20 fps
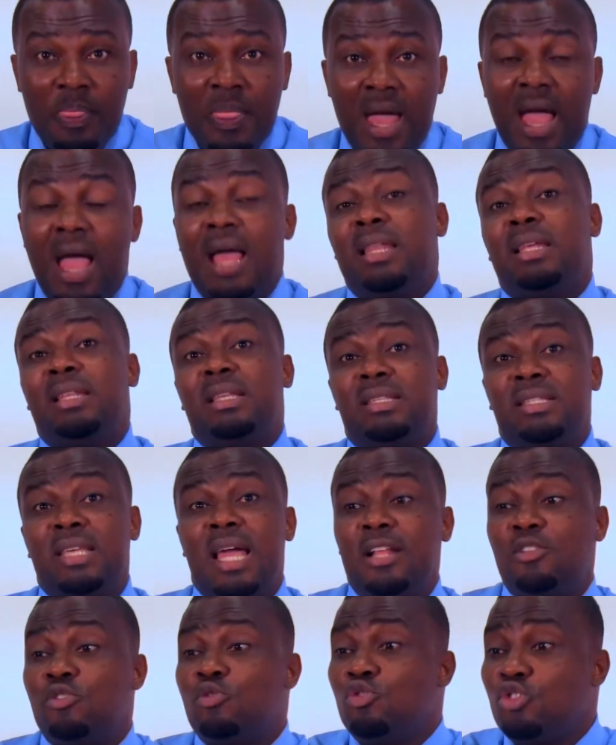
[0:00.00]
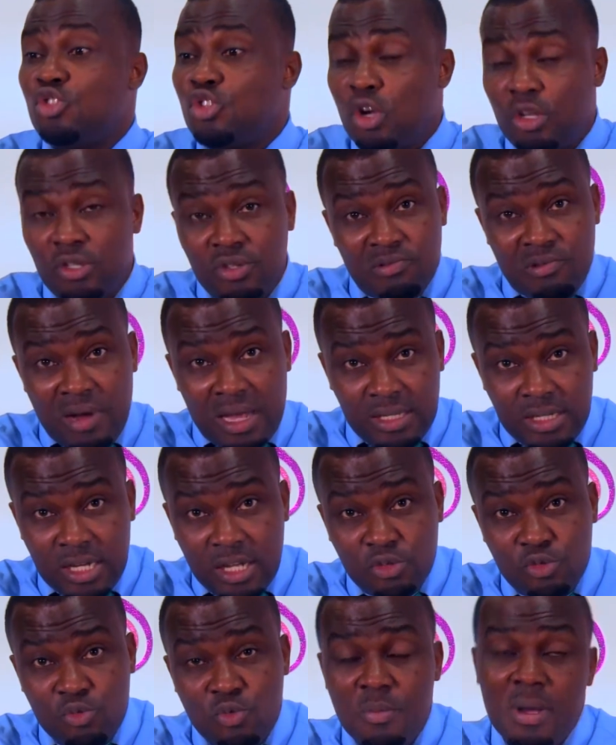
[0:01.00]
And he decided to shut
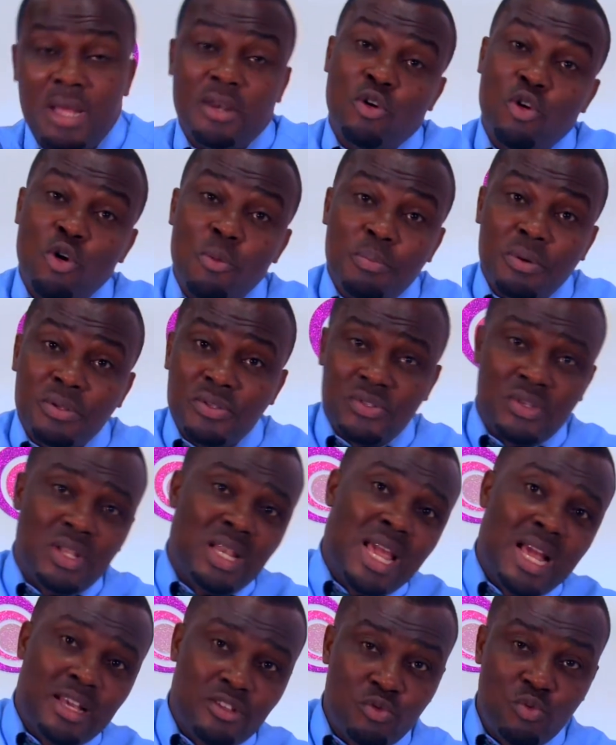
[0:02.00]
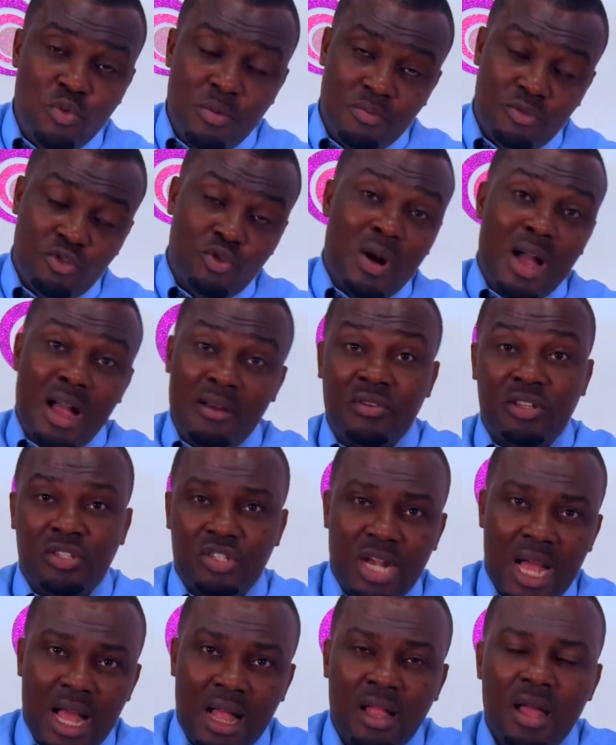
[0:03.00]
Rachel's womb and opens Leah's womb to have a
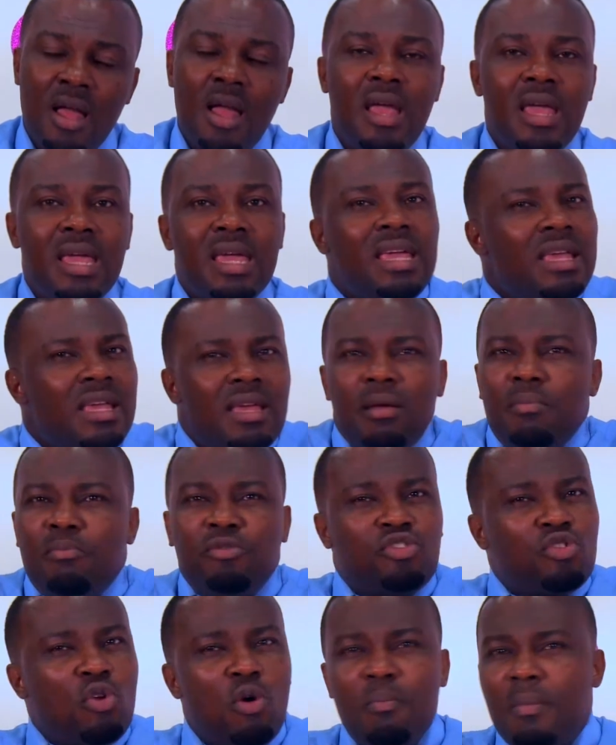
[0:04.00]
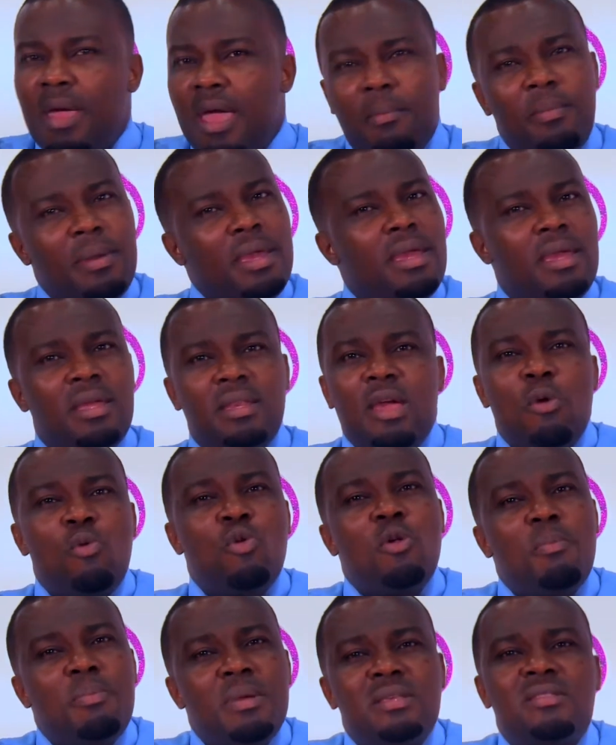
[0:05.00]
child. So maybe there
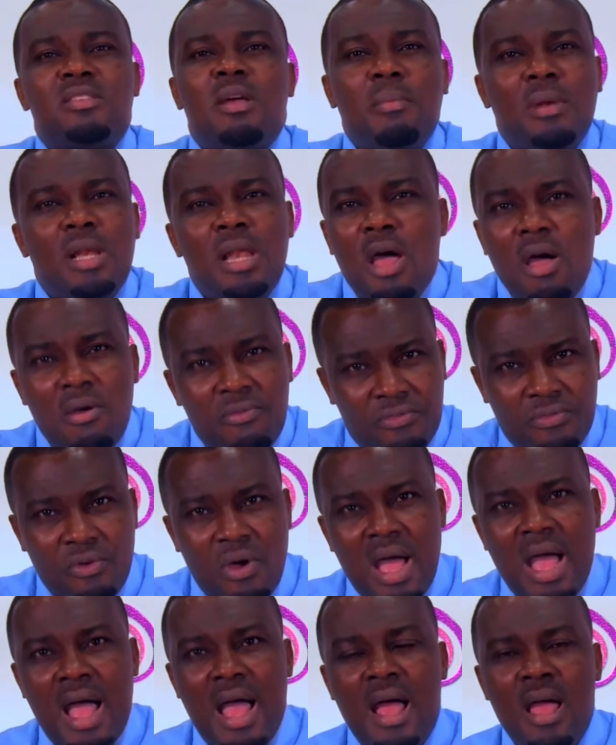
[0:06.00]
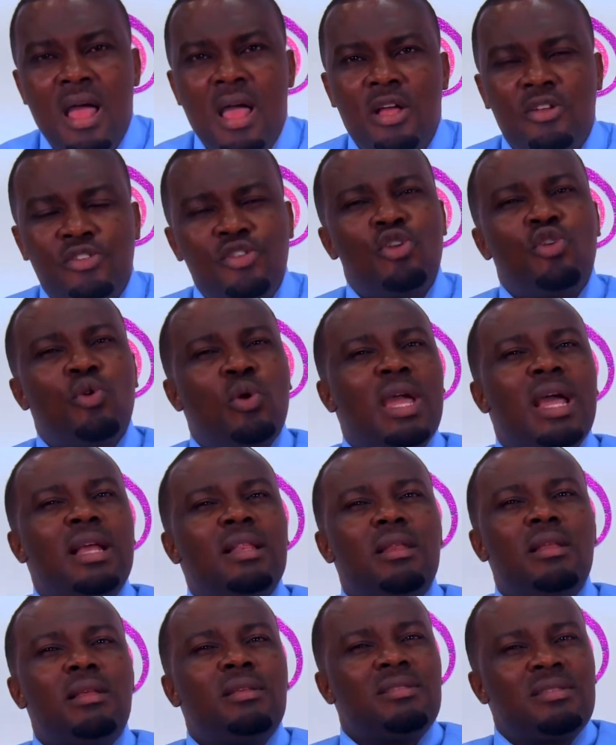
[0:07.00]
will be some love for her. So you
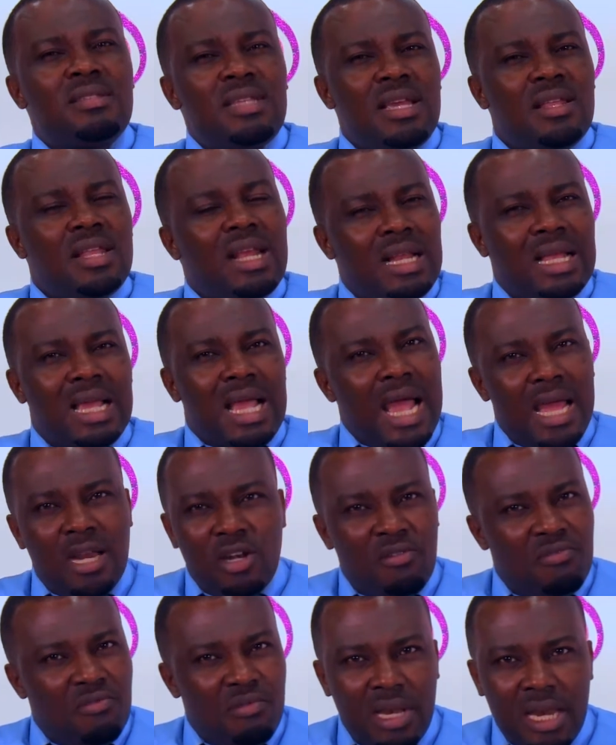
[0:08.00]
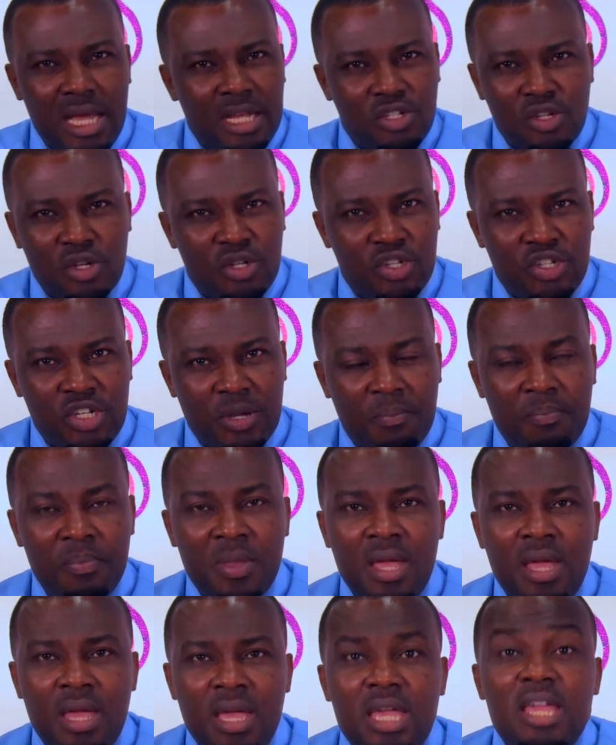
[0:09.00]
can see that kind of relationship.
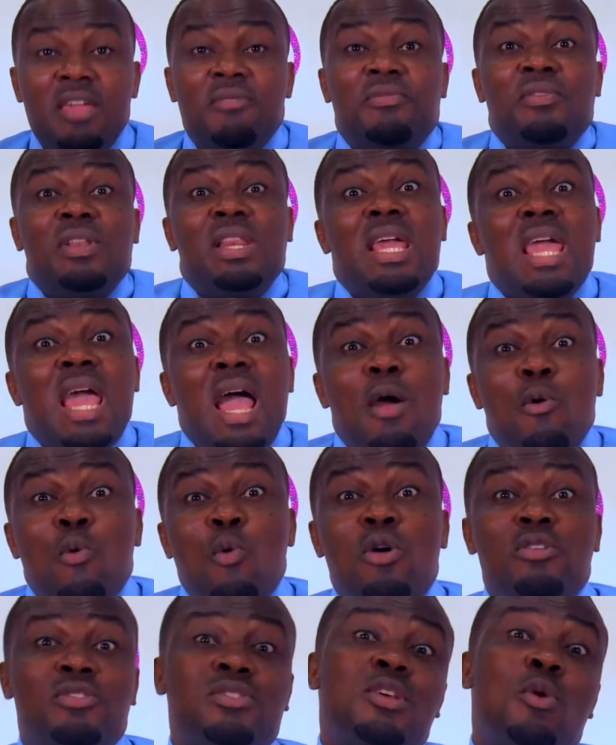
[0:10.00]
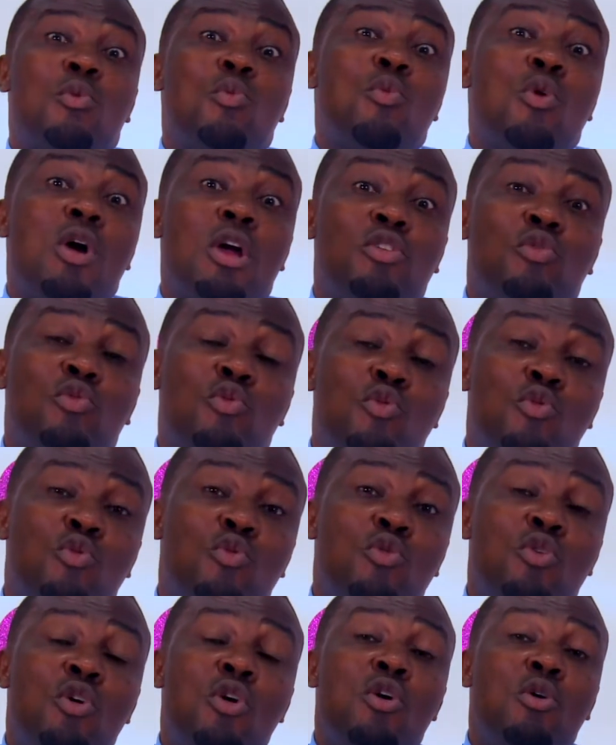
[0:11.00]
If Leah was the one
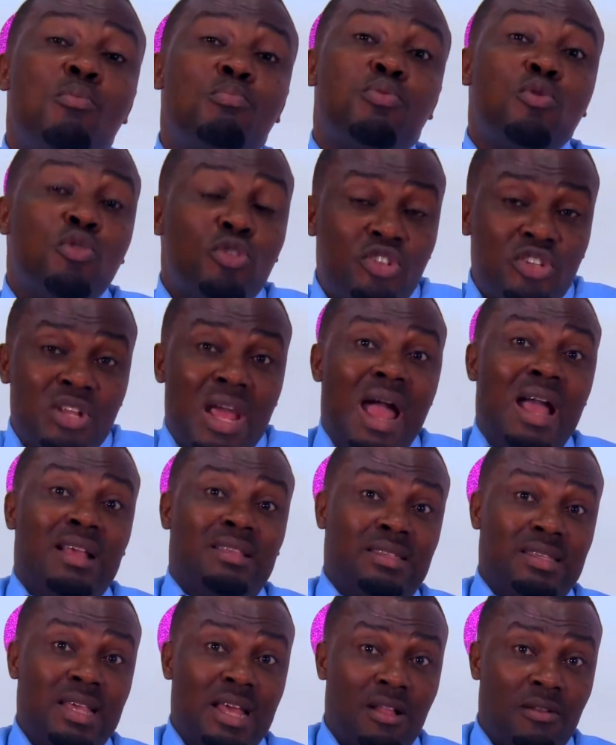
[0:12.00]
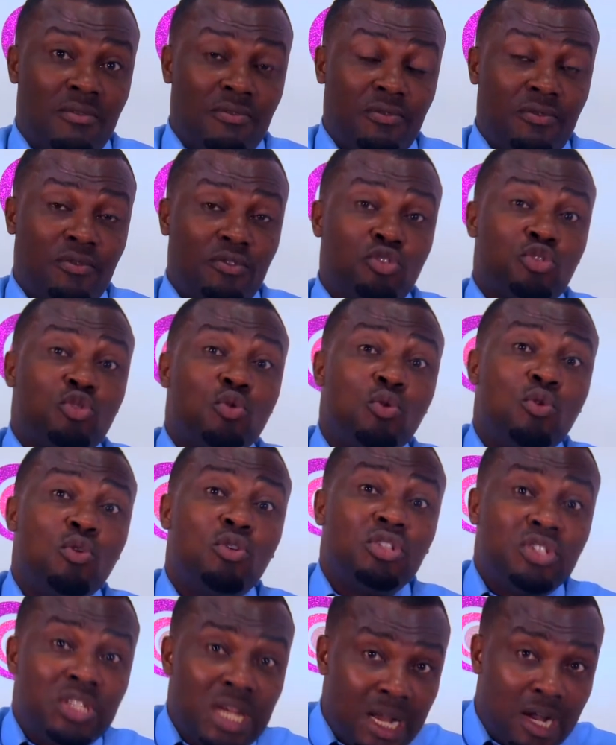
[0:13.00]
who pushed herself to
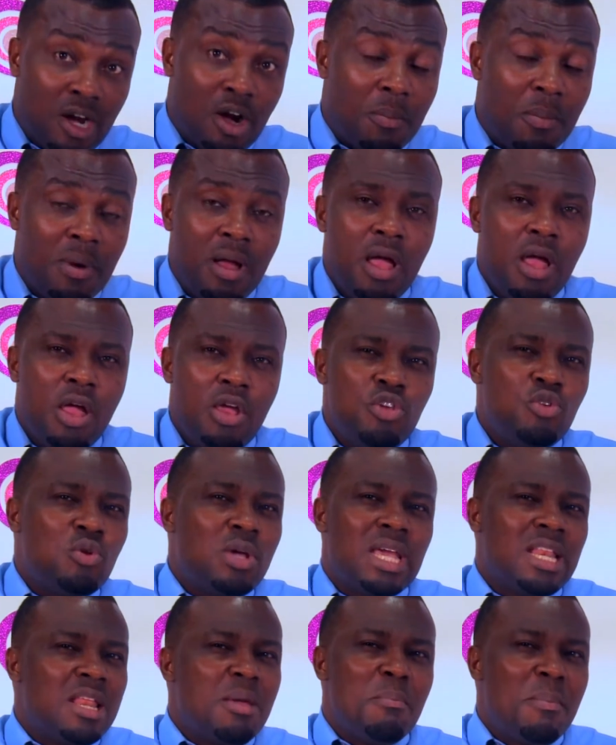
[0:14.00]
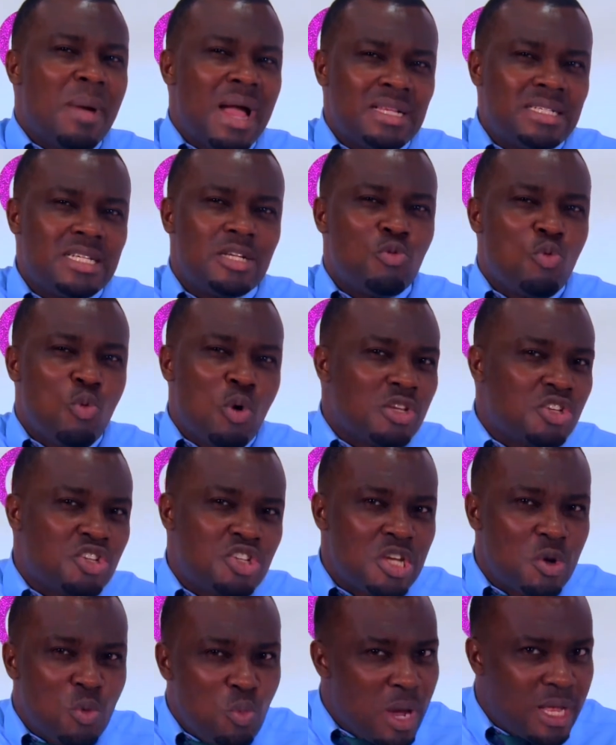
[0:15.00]
Jacob, you can imagine what
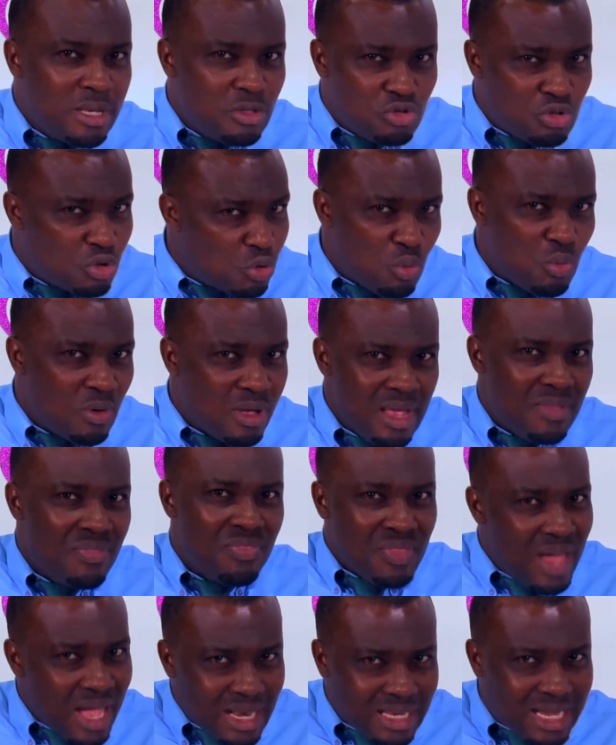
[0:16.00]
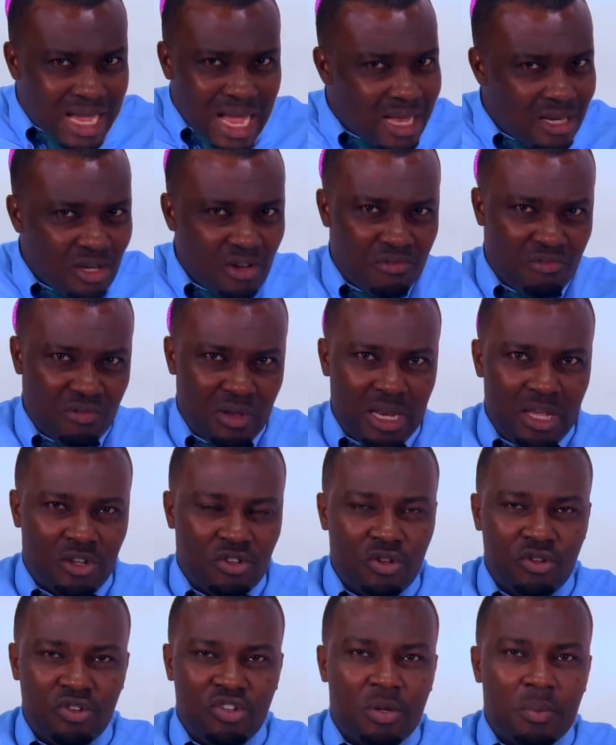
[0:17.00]
she went through in that kind of
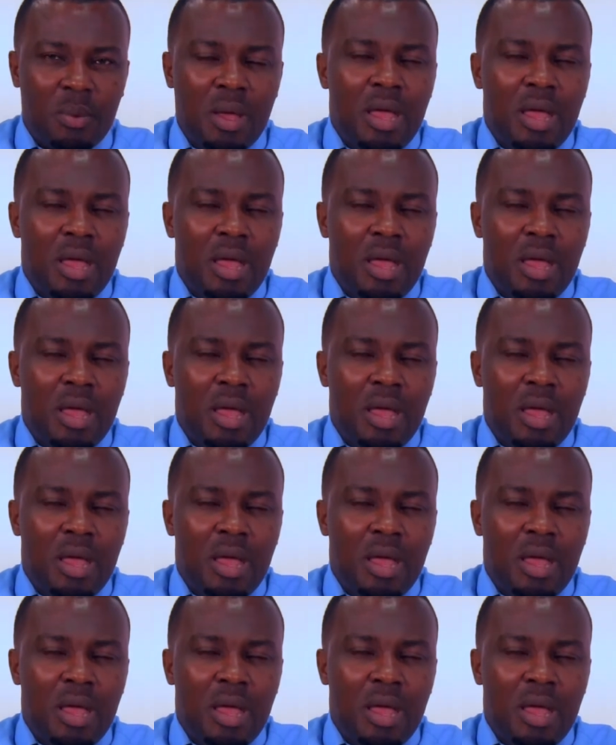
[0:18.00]
relationship.